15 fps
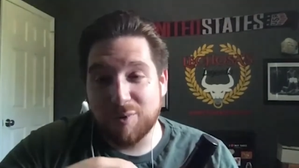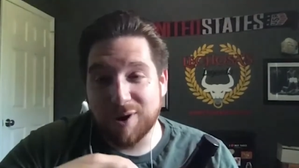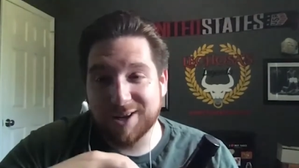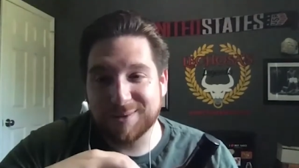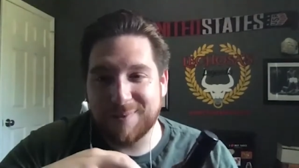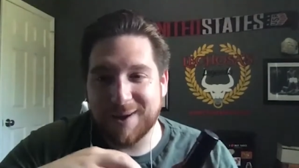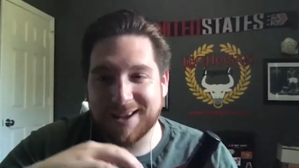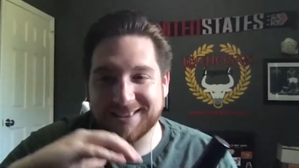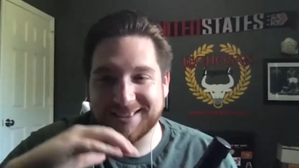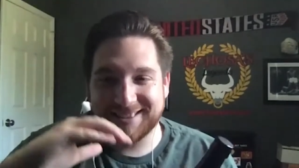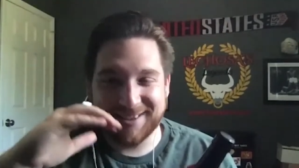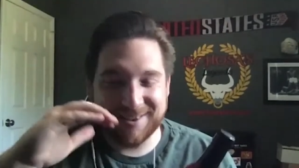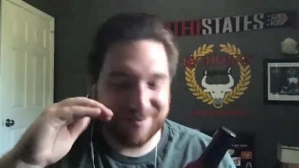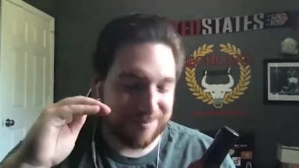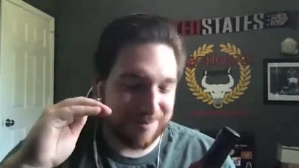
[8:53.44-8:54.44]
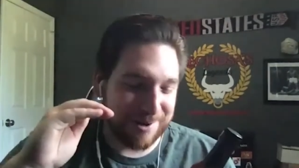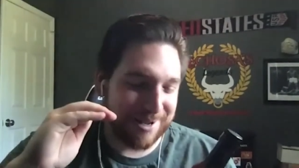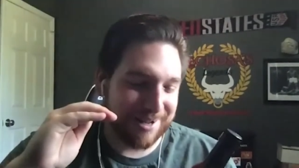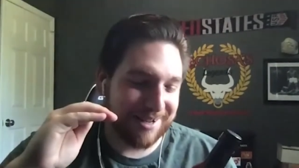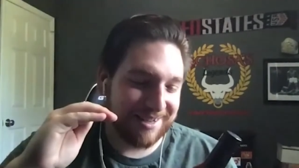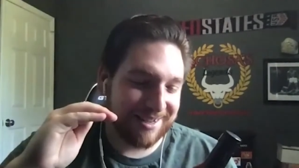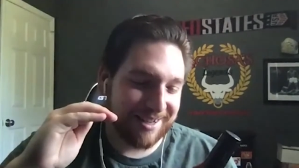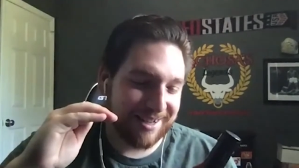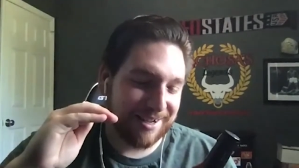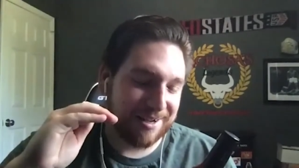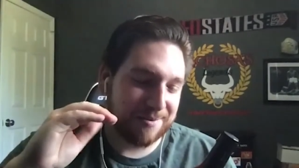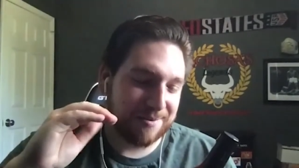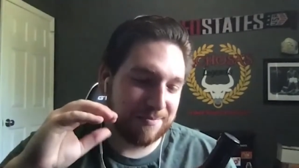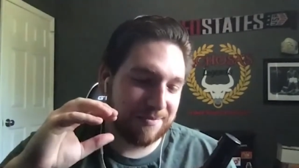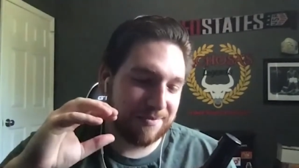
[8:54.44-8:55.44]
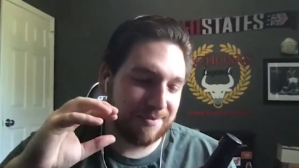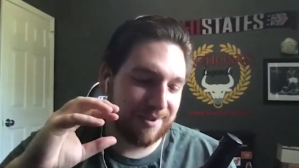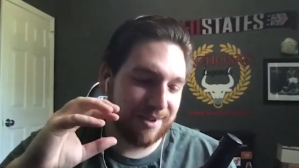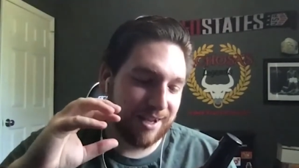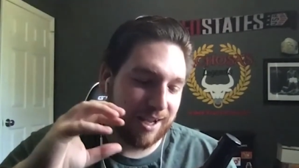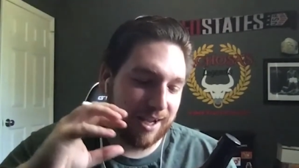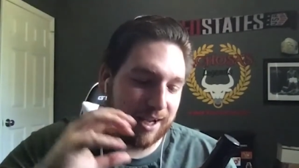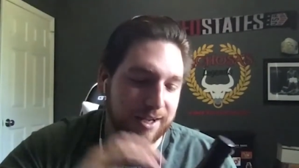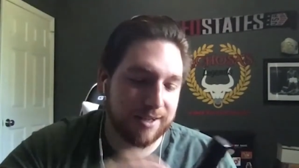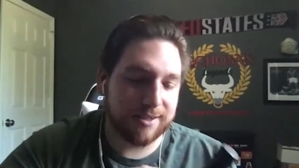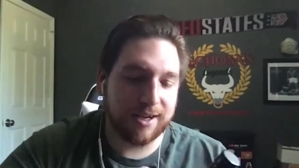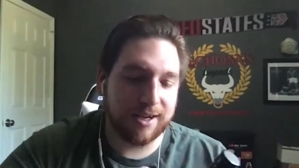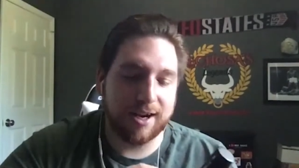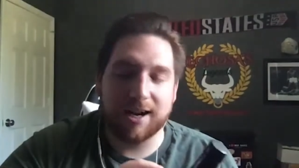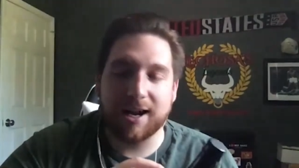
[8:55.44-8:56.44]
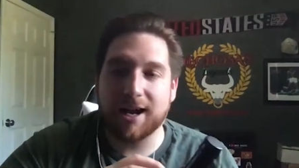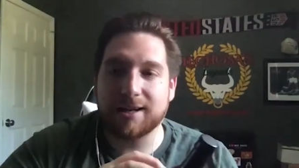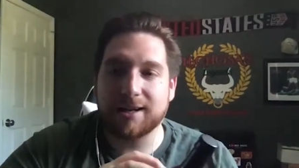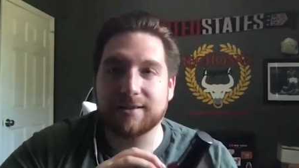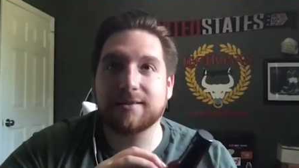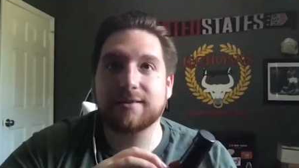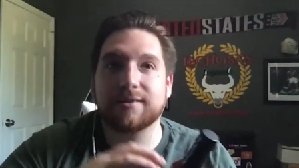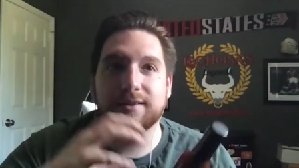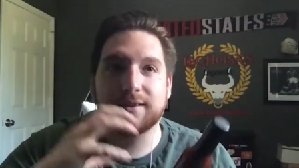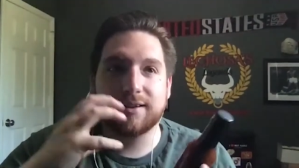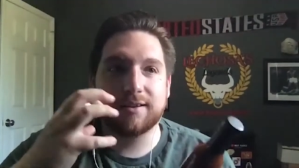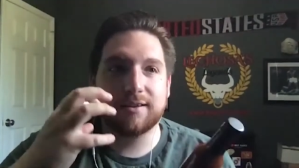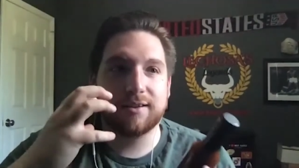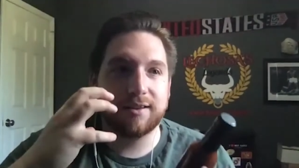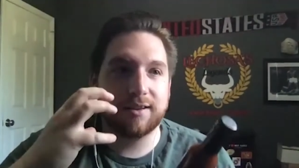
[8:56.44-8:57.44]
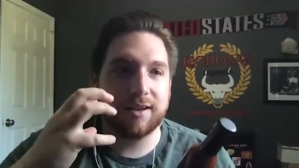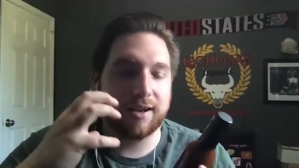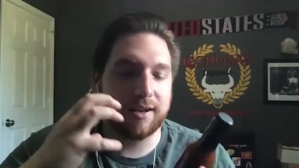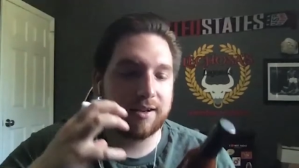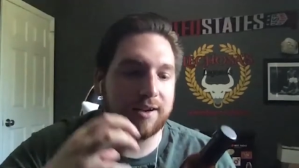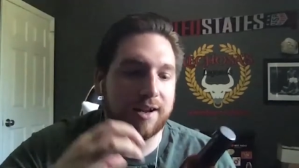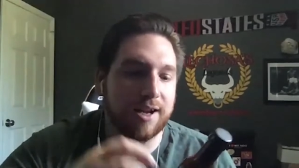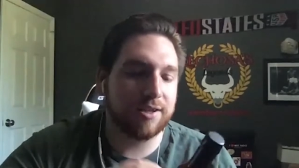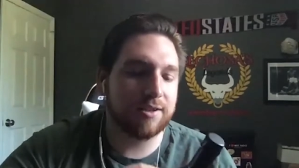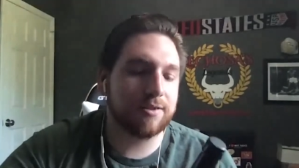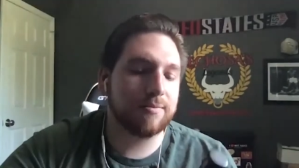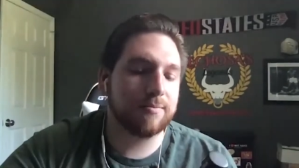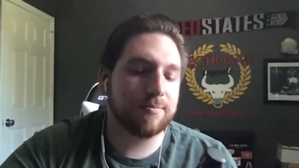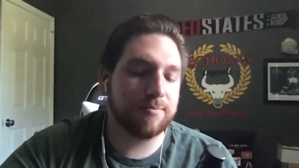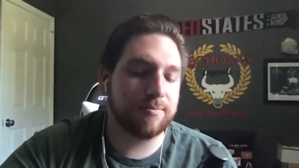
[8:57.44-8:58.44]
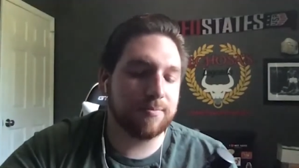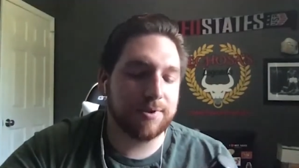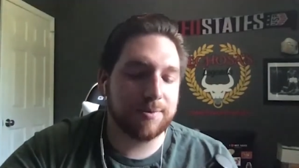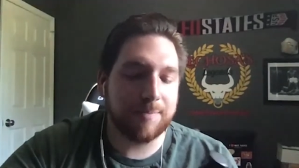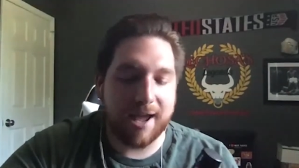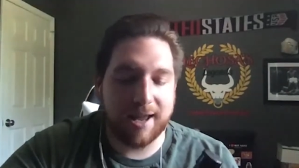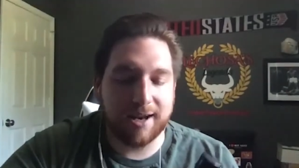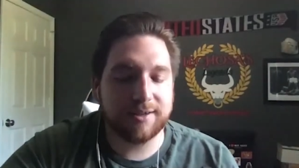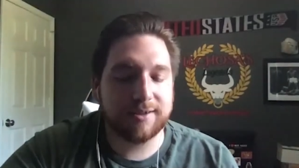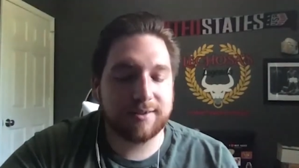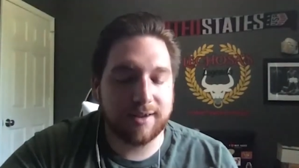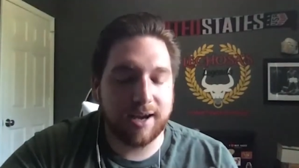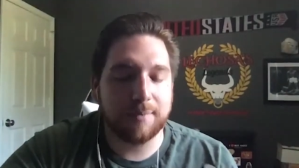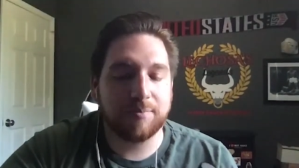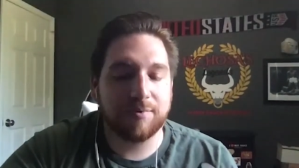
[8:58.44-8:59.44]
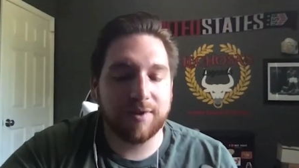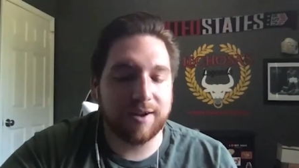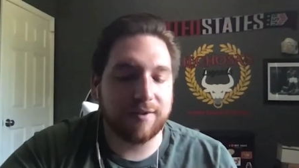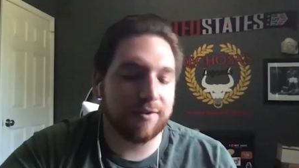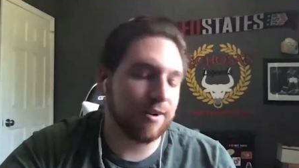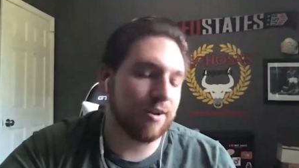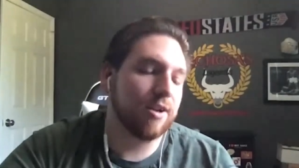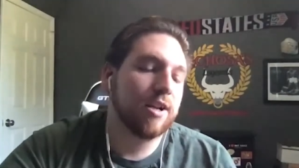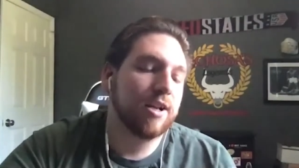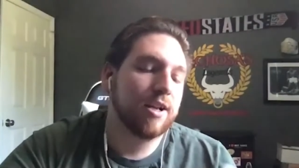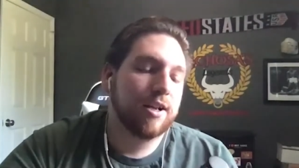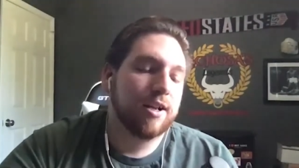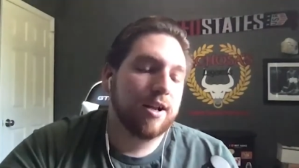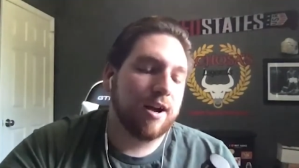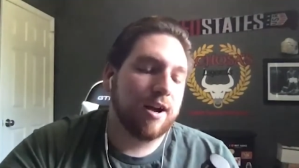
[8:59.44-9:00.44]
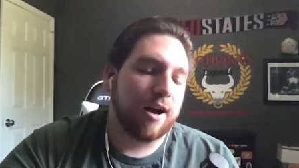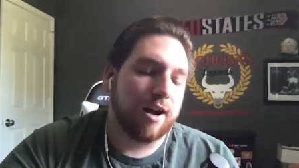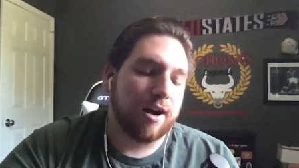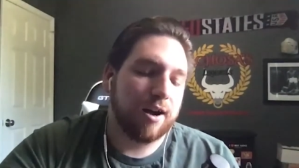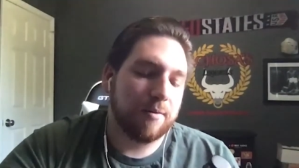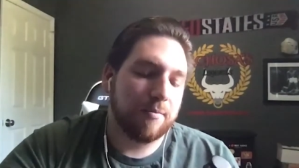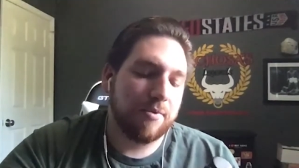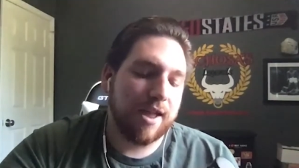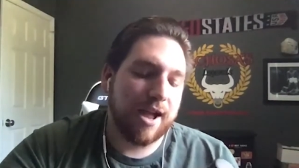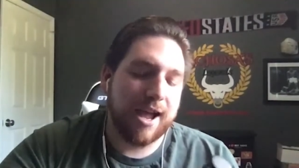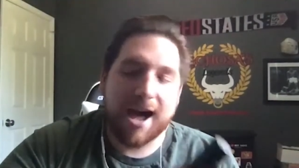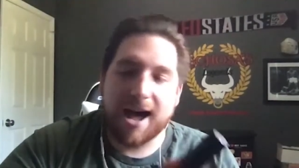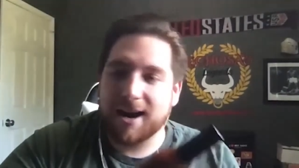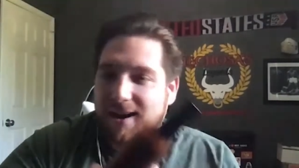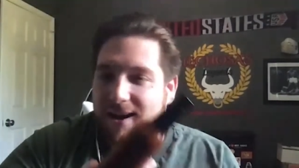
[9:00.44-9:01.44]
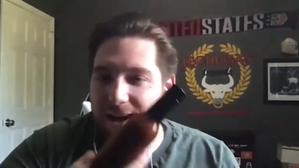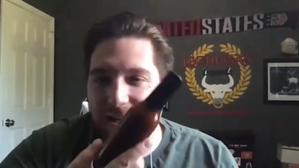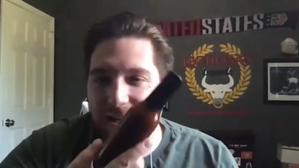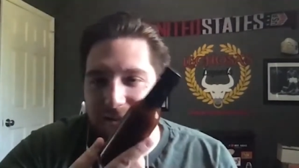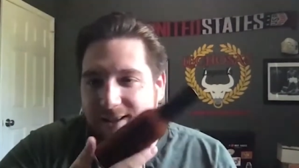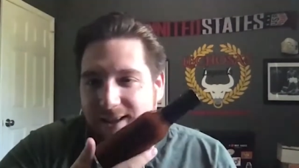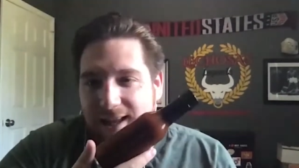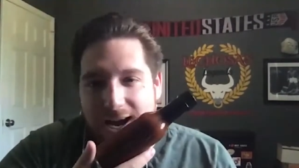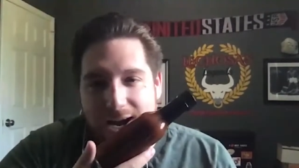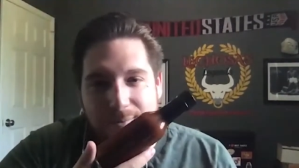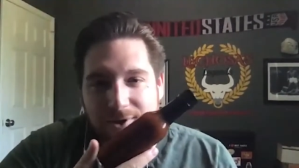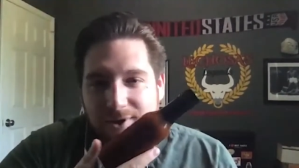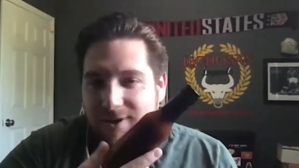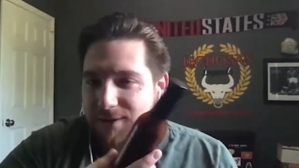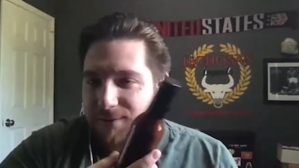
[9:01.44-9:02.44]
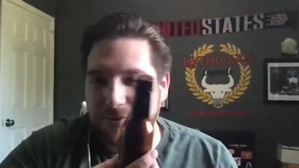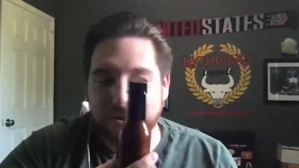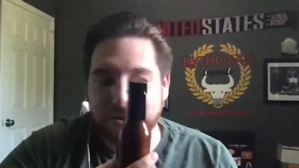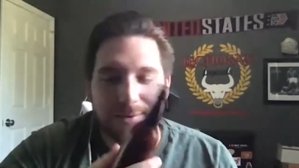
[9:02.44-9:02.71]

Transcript: expensive, but um, it gives it a nice, like nice Spanish type flavor. Um, I added a hint of lime on this, which I'm